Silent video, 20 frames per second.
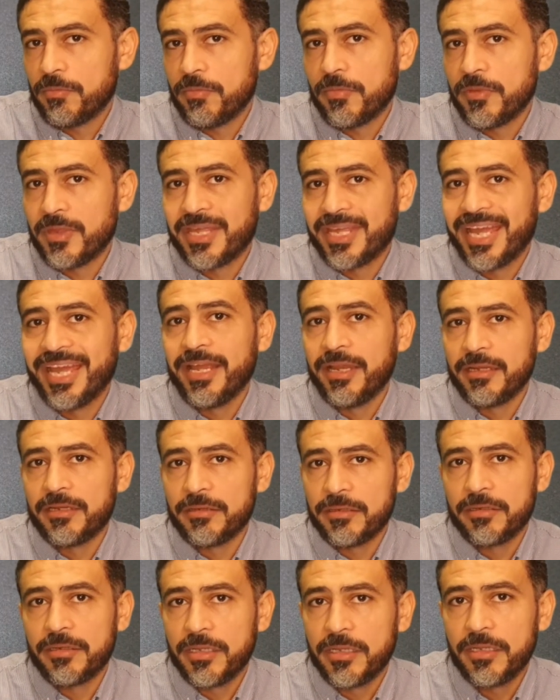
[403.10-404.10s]

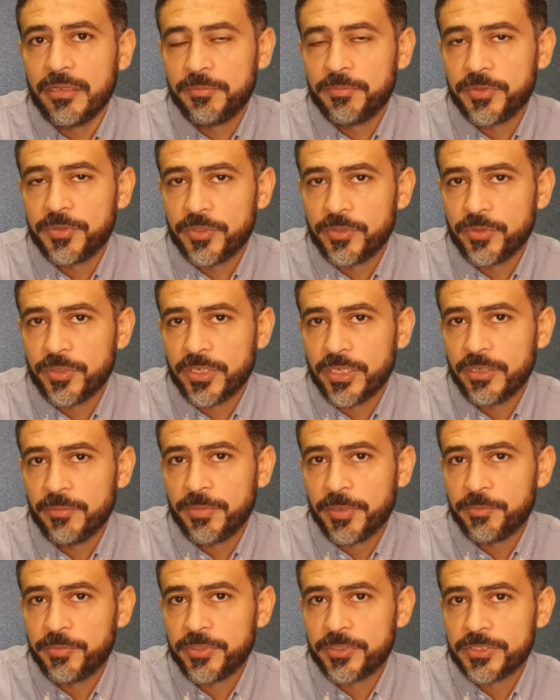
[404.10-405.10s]
can help a
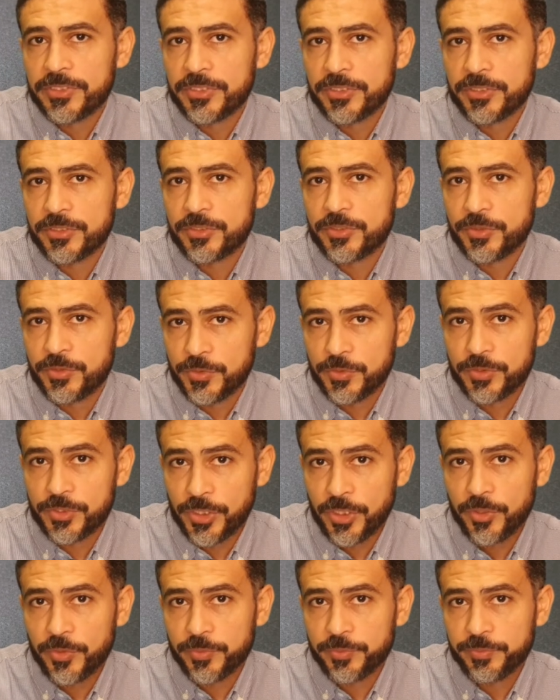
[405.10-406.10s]
person to do
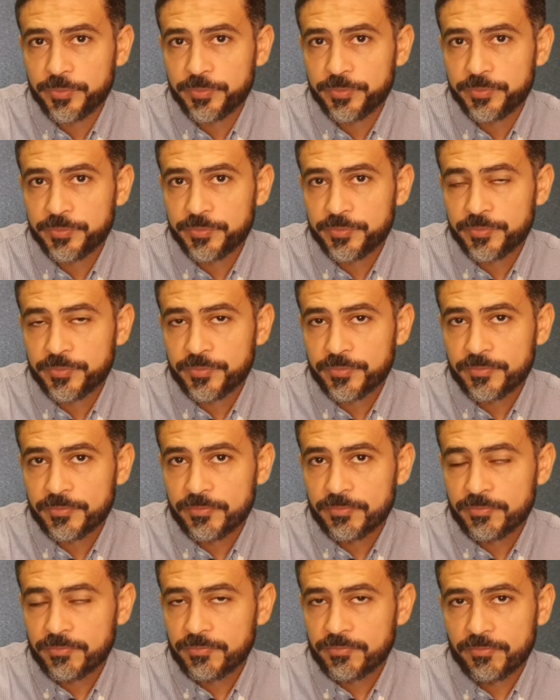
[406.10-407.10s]
so.
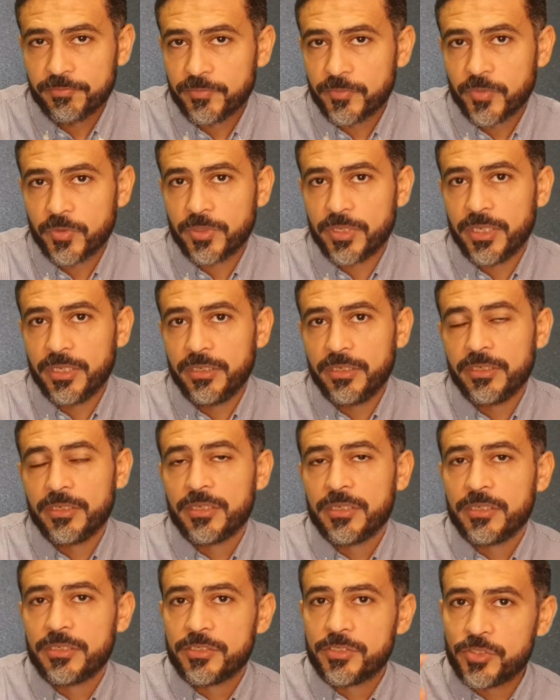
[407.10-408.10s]
Okay,
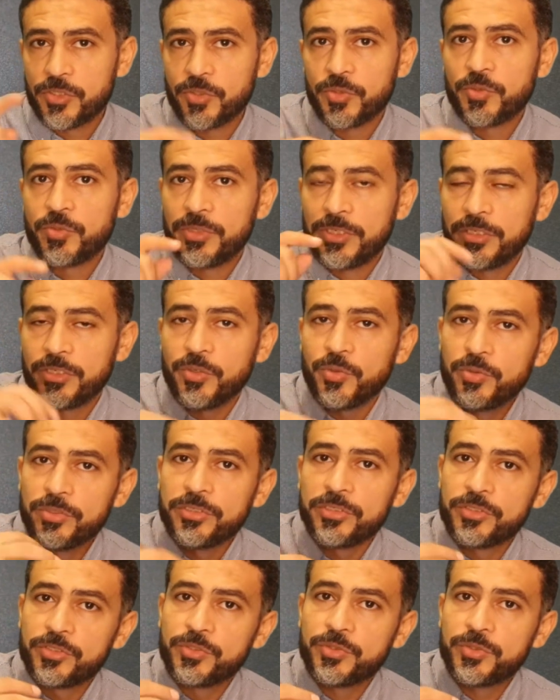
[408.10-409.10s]
so in order
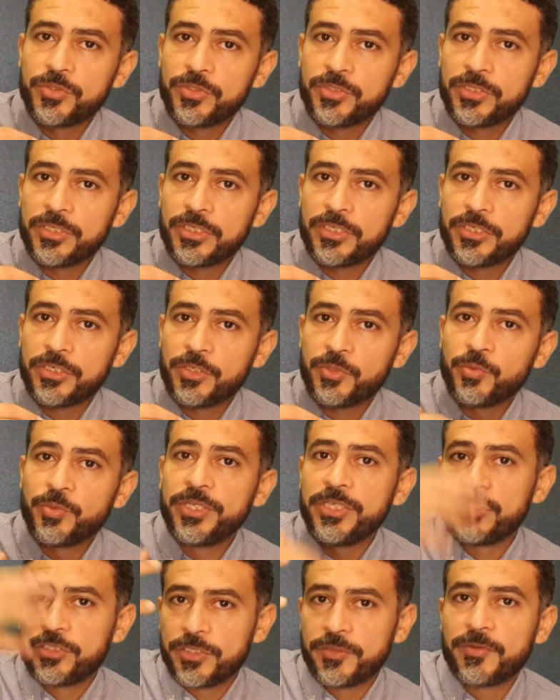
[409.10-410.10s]
to
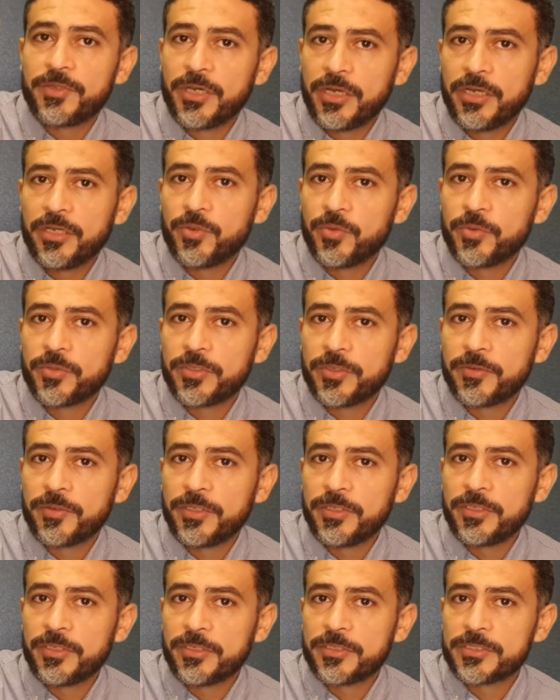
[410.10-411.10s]
reach the high order
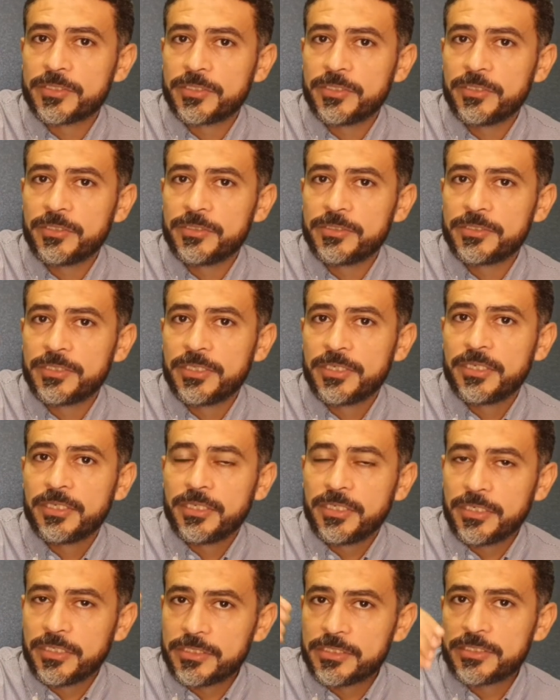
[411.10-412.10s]
thinking skills,
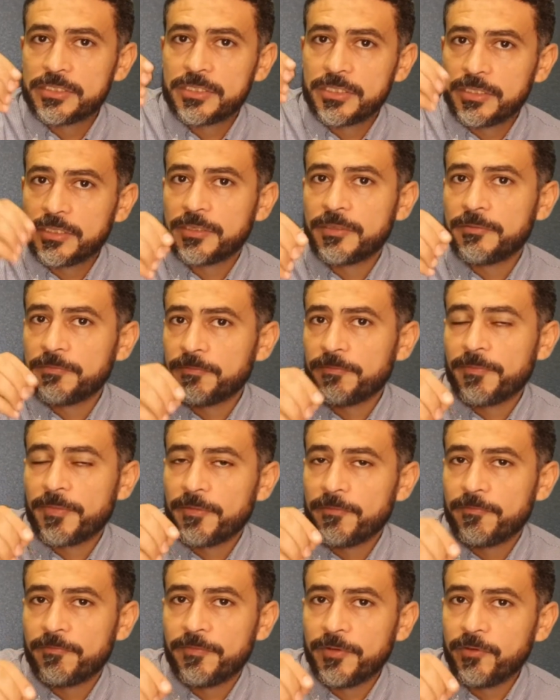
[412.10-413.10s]
it's
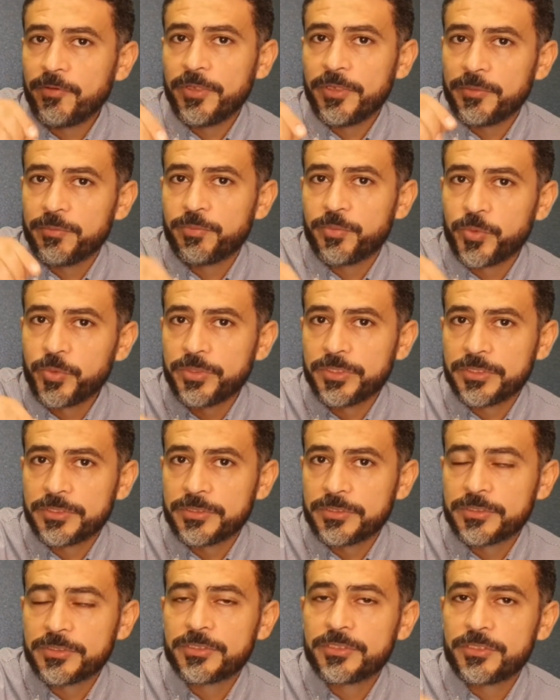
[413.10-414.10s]
very
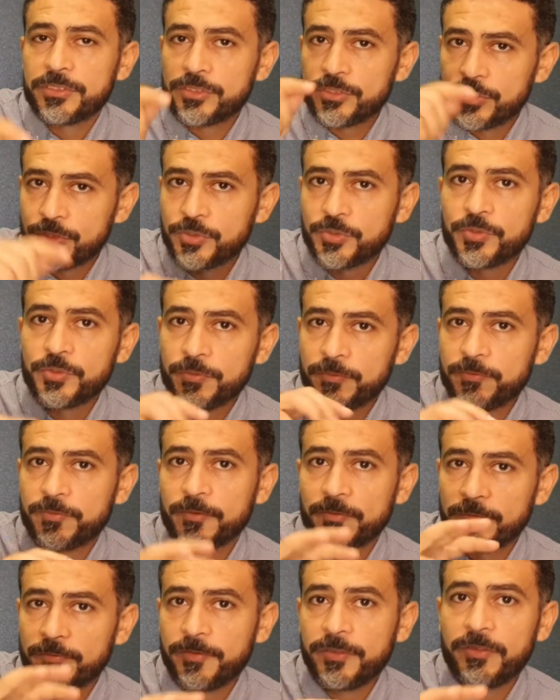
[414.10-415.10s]
important to
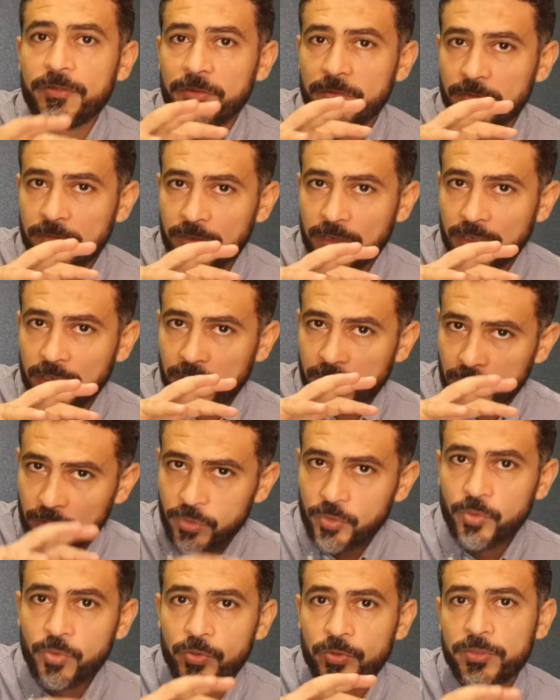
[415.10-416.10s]
fulfill the low
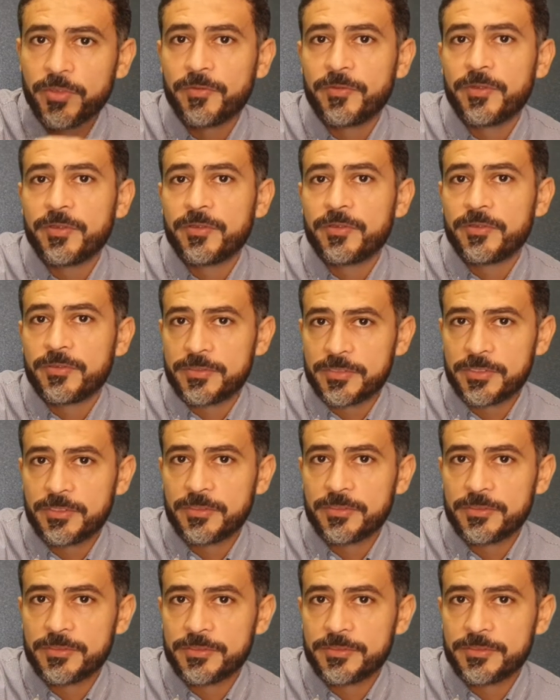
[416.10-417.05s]
order thinking skills.